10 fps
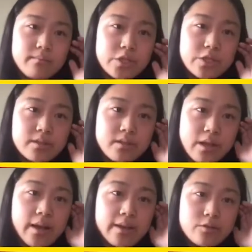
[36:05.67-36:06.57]
machine
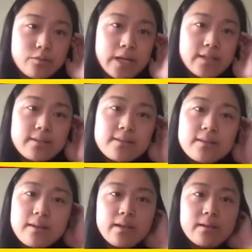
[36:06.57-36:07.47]
learning and
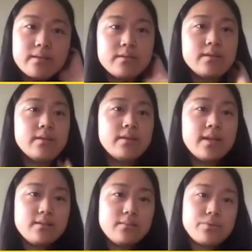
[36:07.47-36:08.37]
robotics, and it
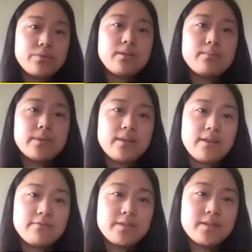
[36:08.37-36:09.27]
has a pretty
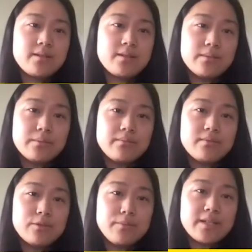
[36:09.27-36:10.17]
big emphasis on
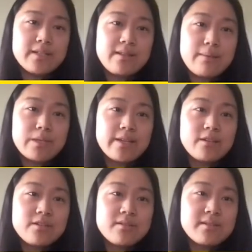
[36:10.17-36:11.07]
robotics
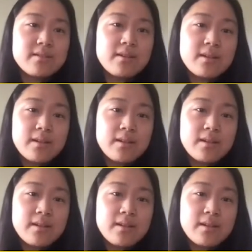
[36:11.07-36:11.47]
applications.